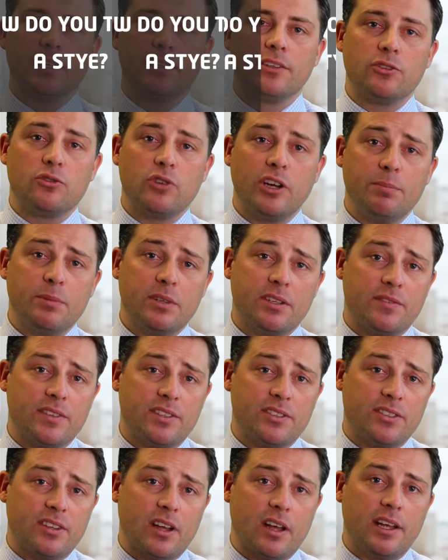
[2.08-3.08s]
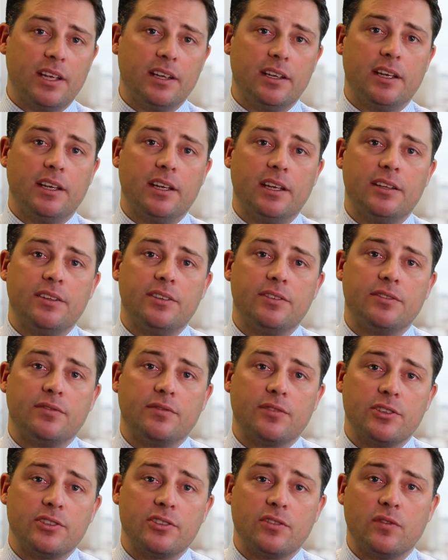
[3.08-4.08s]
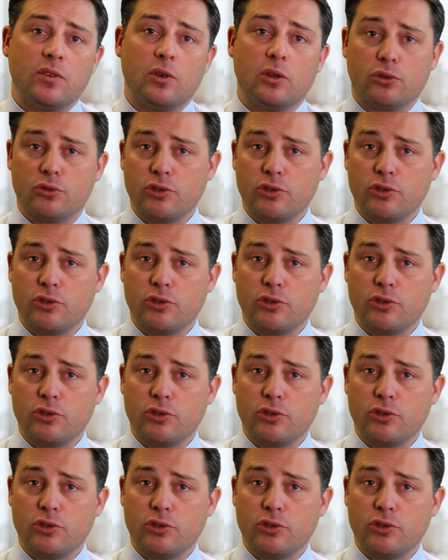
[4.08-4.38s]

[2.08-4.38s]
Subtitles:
The treatment of a stye is, first of all,